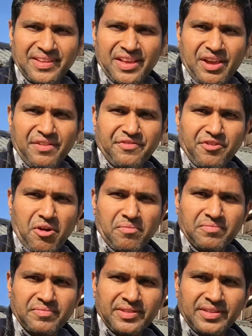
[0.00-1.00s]
Here
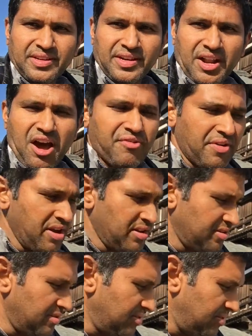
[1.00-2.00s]
from Nara
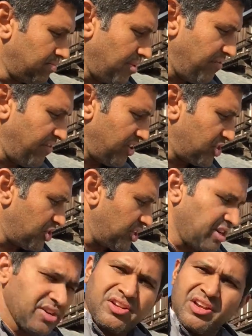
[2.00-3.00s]
Prefecture
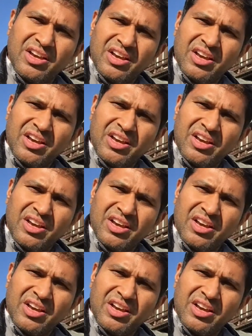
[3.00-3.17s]
in